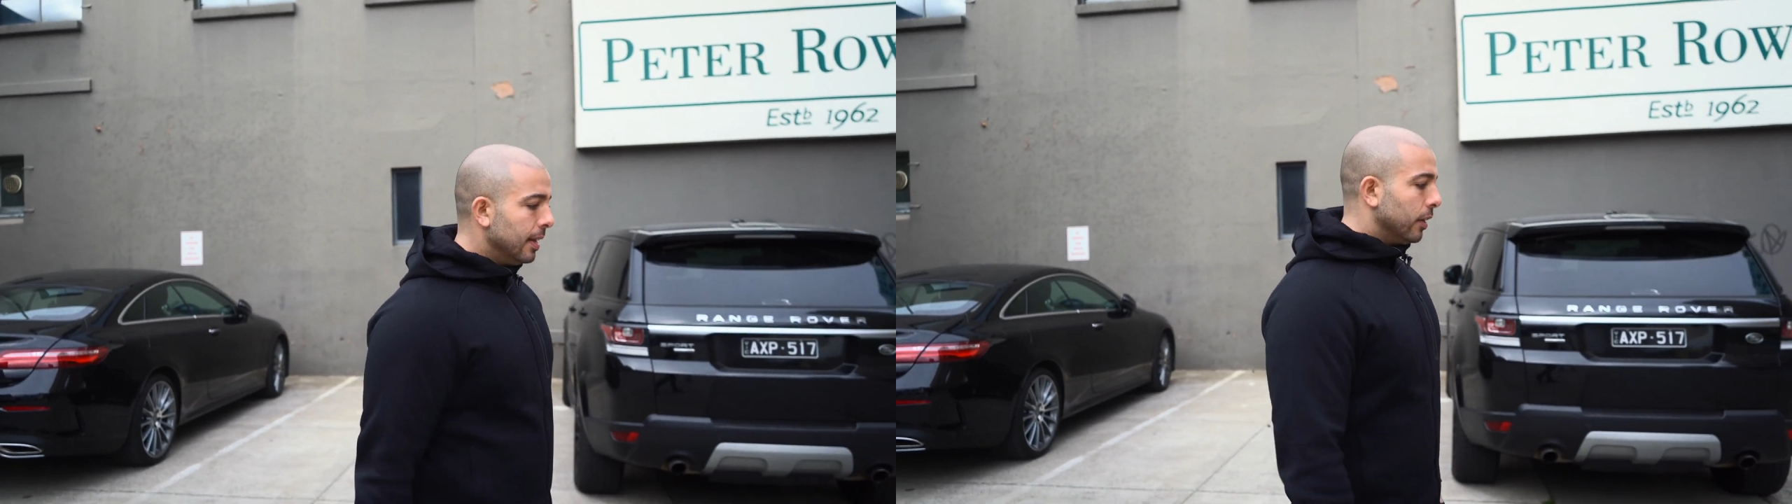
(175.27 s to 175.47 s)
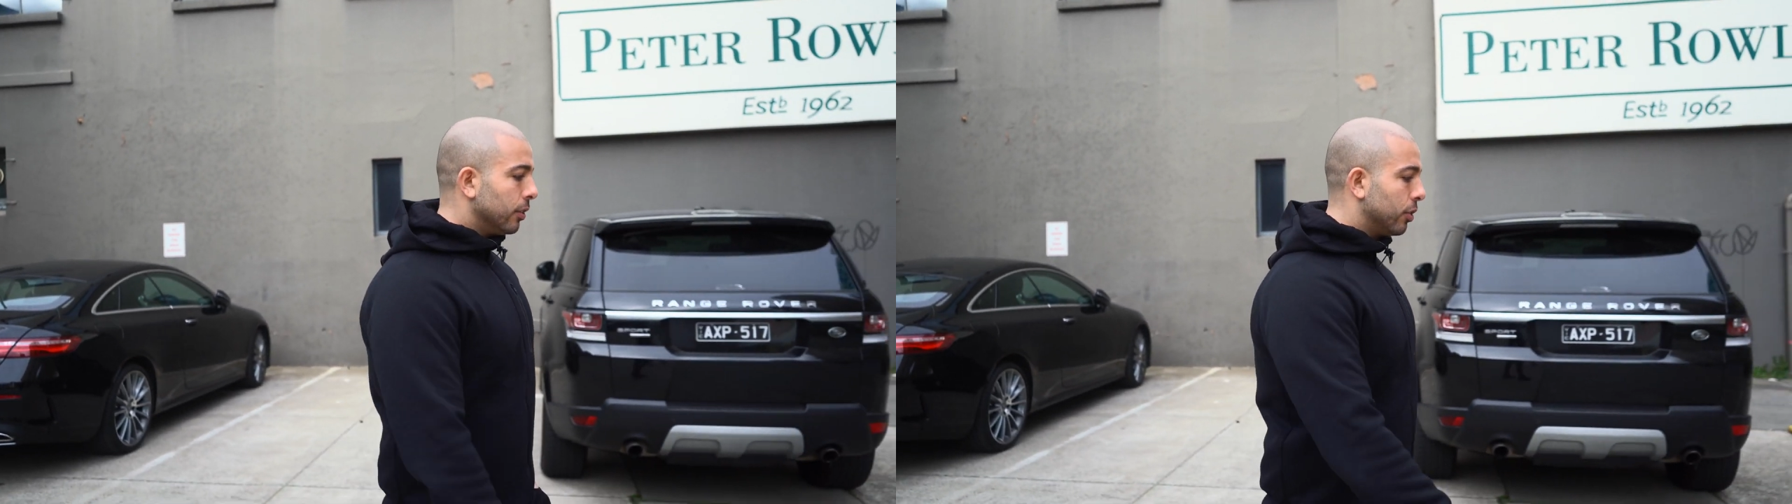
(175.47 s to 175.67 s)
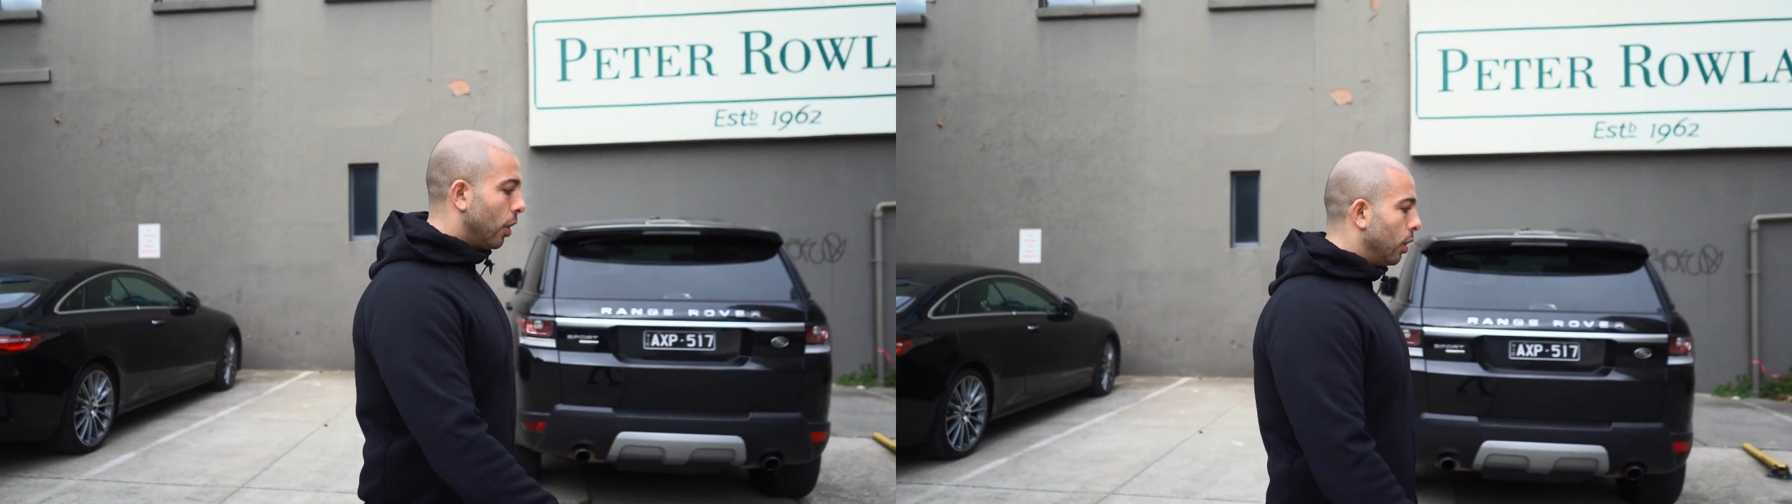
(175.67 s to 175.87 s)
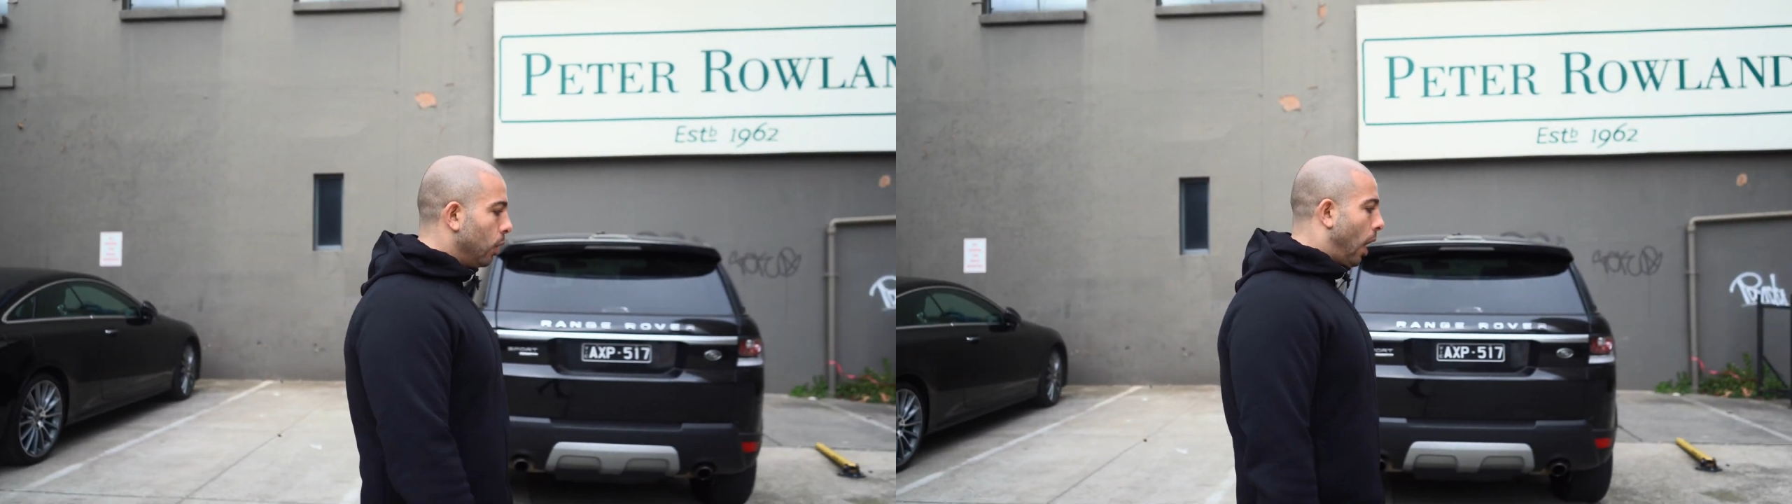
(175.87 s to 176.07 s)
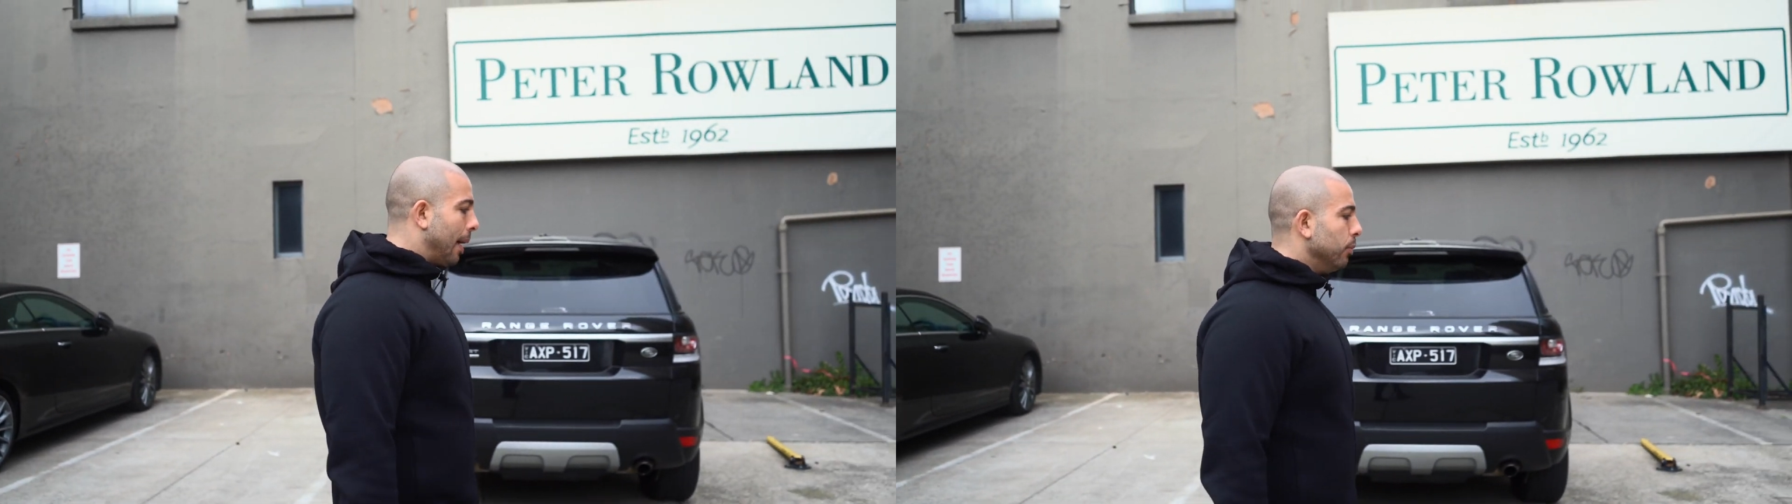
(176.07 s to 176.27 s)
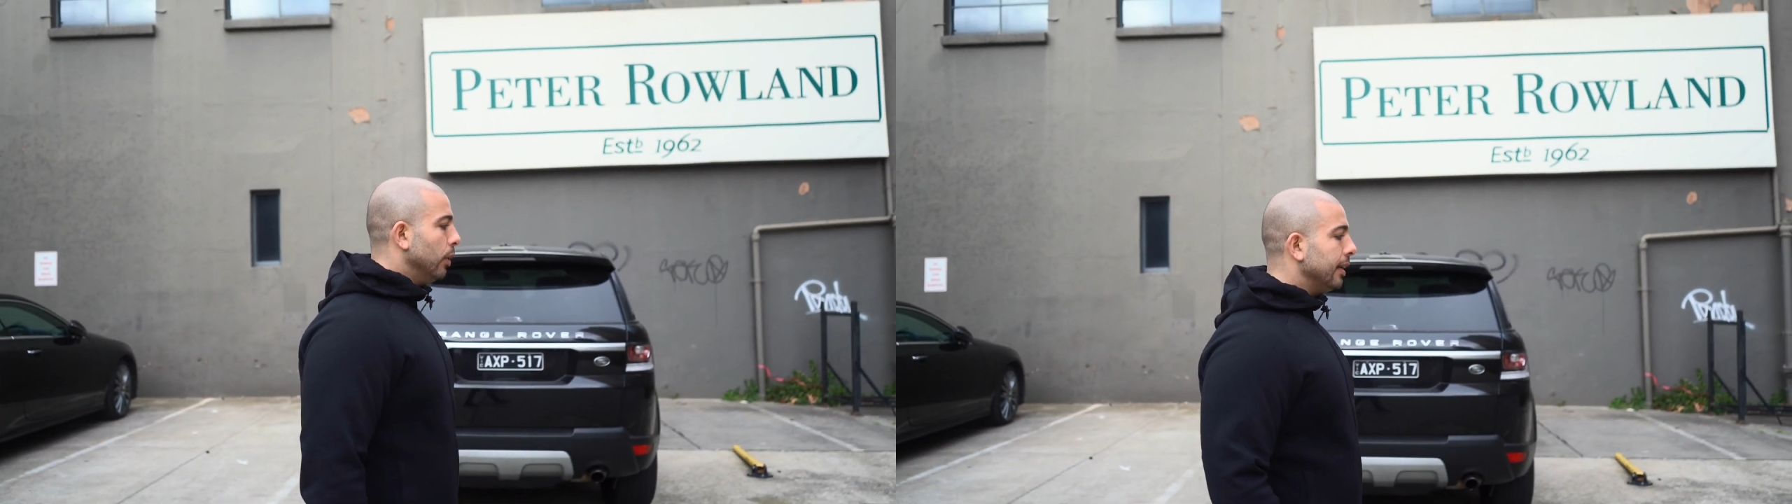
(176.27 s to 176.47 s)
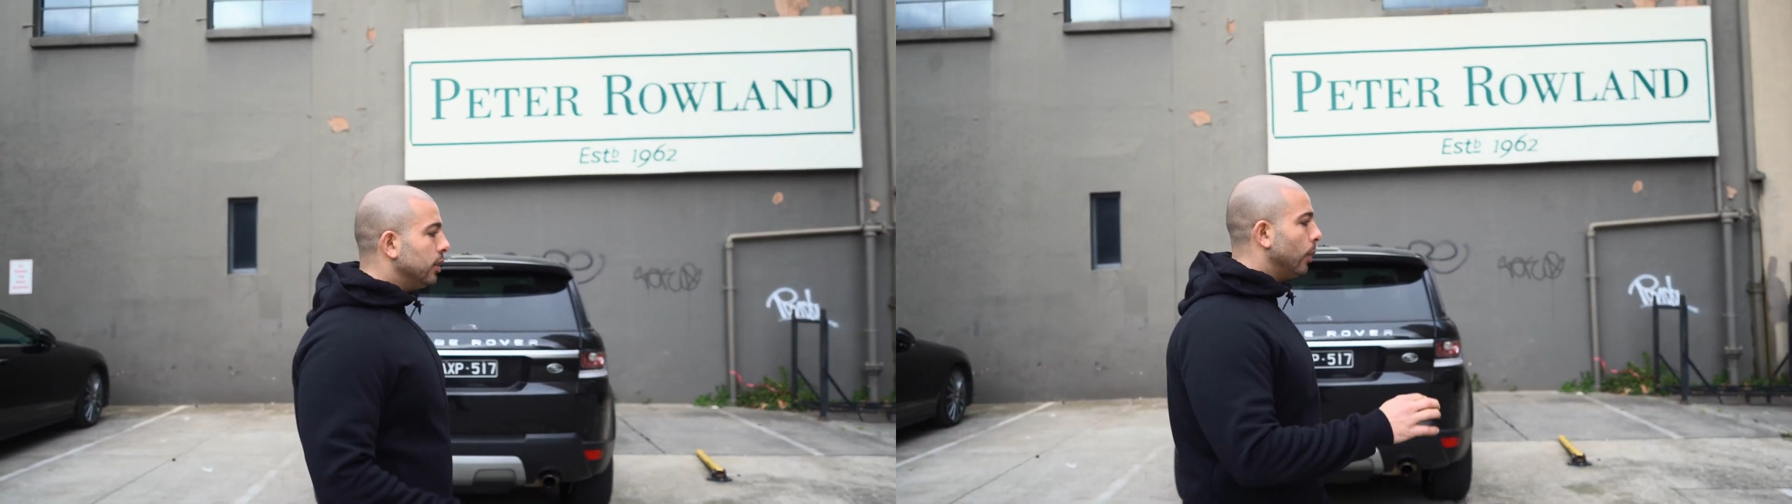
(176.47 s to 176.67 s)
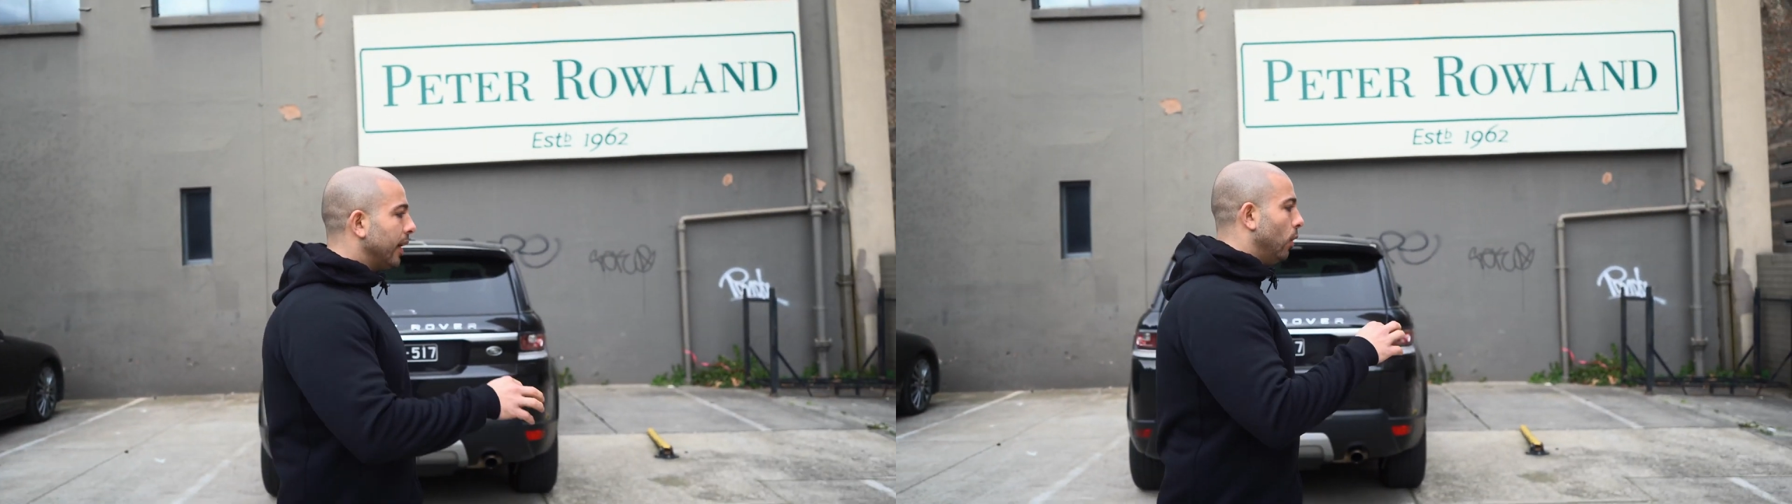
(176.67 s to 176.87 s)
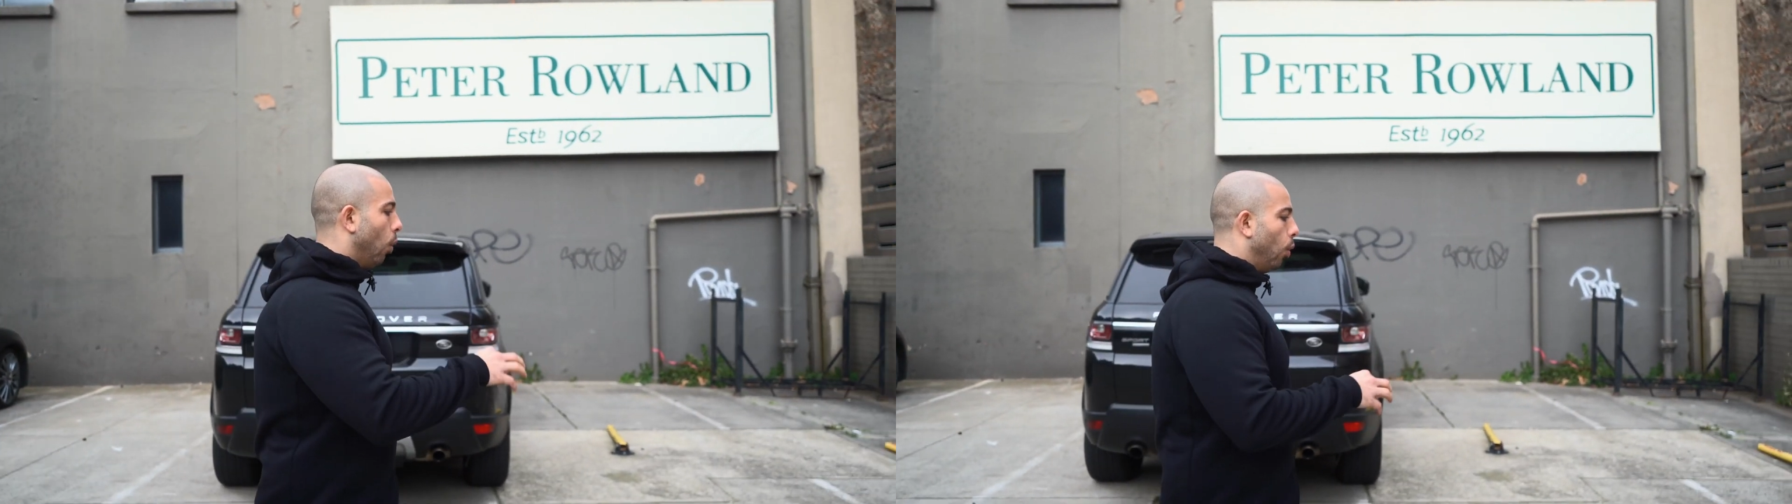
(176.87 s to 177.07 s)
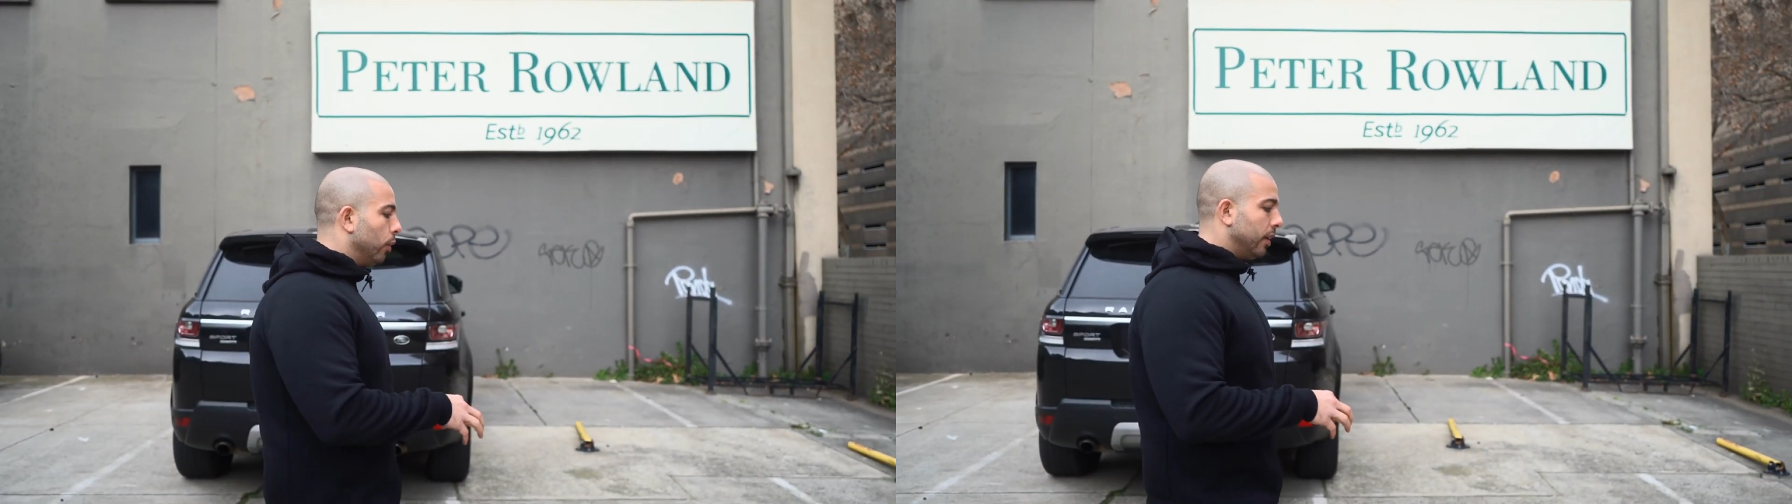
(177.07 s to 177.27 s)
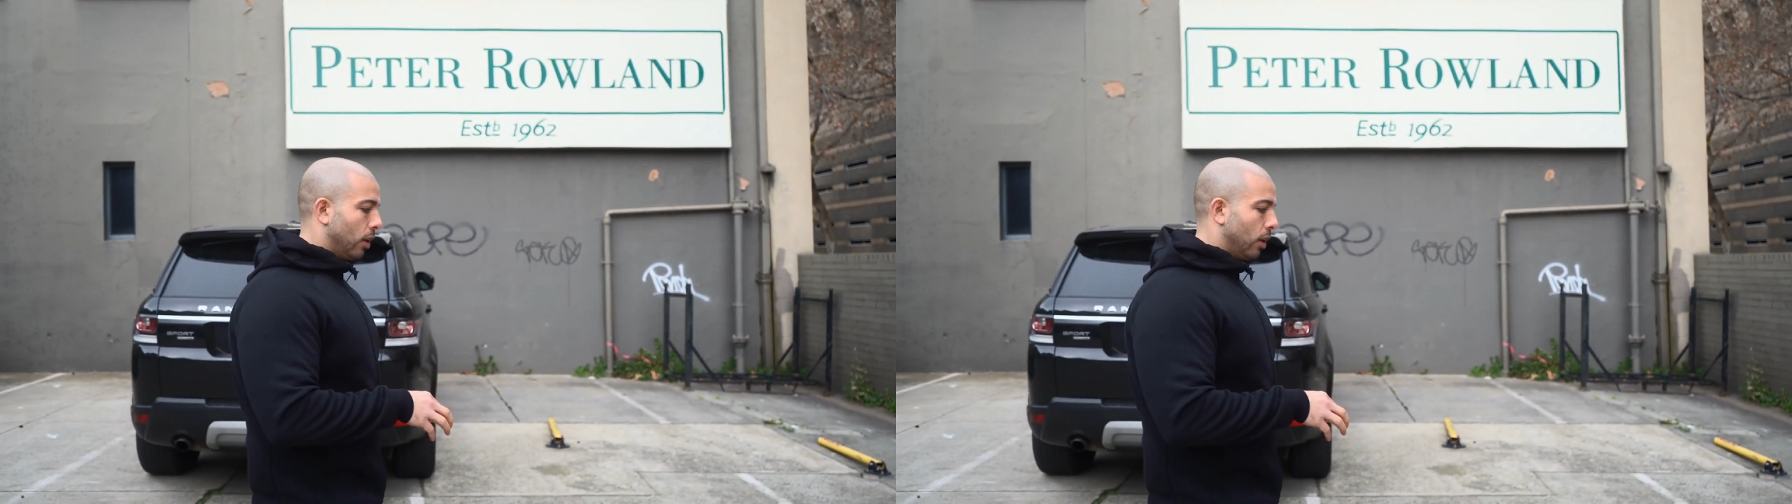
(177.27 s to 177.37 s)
So I'm really doing an audit